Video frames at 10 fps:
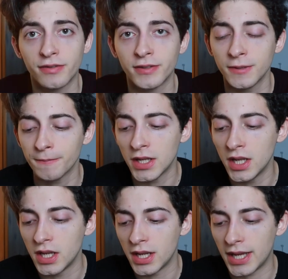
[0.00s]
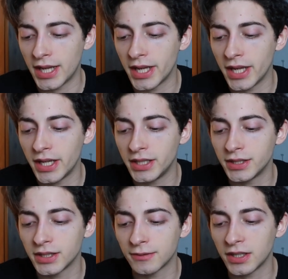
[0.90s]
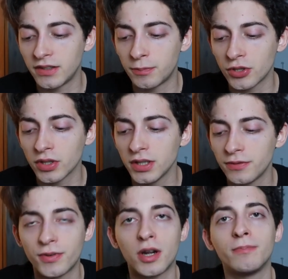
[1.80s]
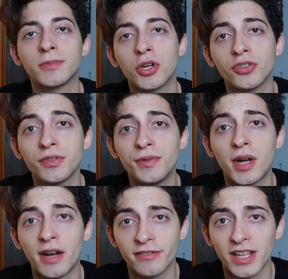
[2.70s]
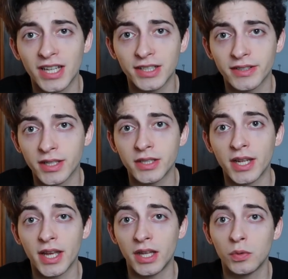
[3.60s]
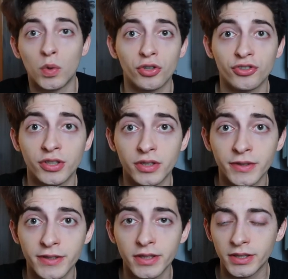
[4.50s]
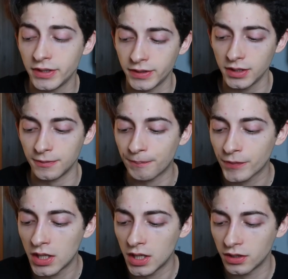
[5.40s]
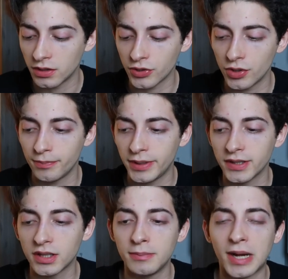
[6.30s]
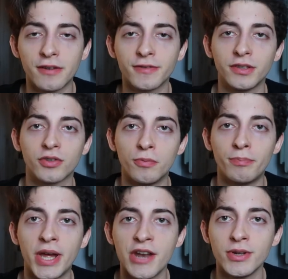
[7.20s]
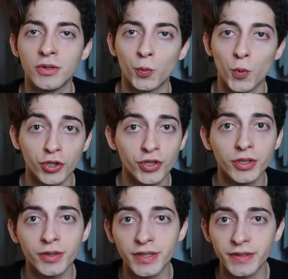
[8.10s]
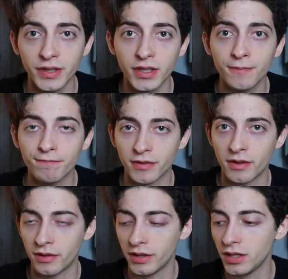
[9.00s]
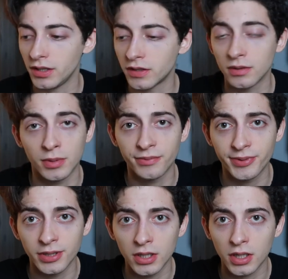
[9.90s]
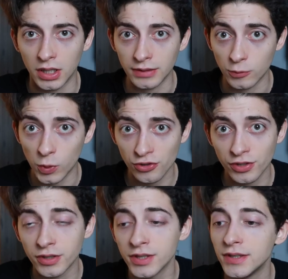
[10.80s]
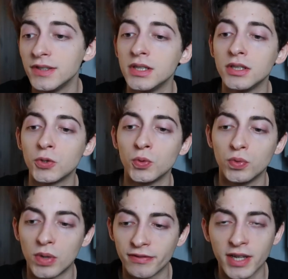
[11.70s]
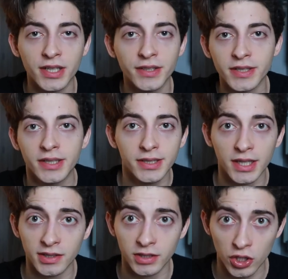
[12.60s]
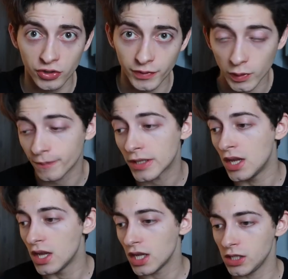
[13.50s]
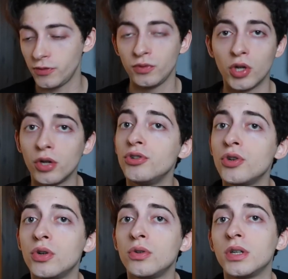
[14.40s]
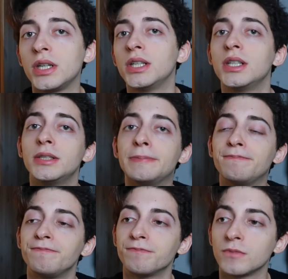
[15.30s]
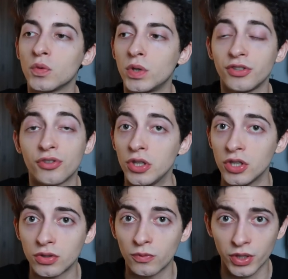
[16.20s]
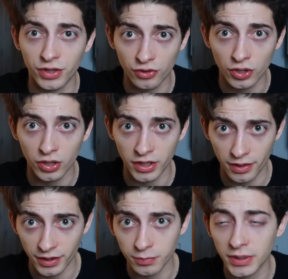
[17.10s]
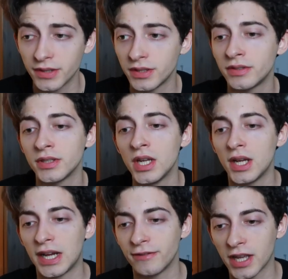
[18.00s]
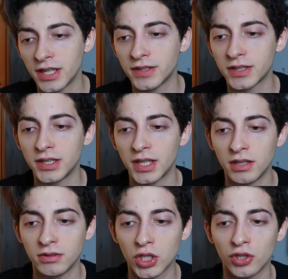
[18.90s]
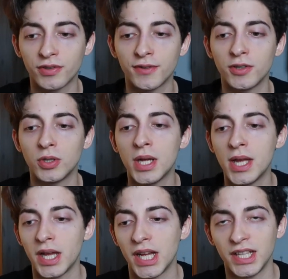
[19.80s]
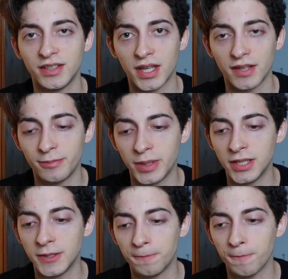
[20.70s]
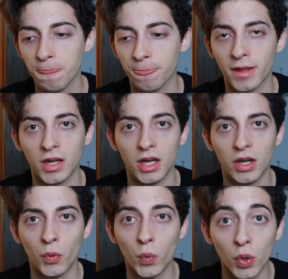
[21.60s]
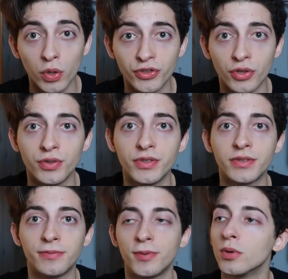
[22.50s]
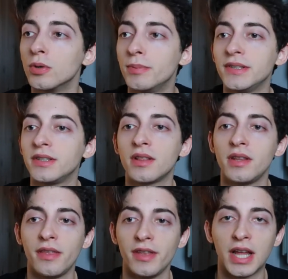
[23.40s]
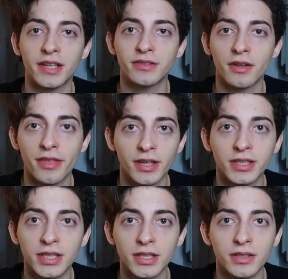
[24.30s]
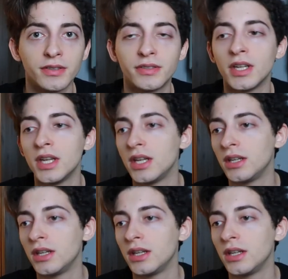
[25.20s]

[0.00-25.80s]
Murphy and especially from Kosovo, Afghanistan, and Washington DC. So basically, Murphy is comparing Washington DC, the suburbs of Washington DC to Afghanistan and Kosovo. If you don't know um, what is going on, what is going on in these places, Afghanistan and Kosovo have, have been uh, war zones for basically the last 30 years.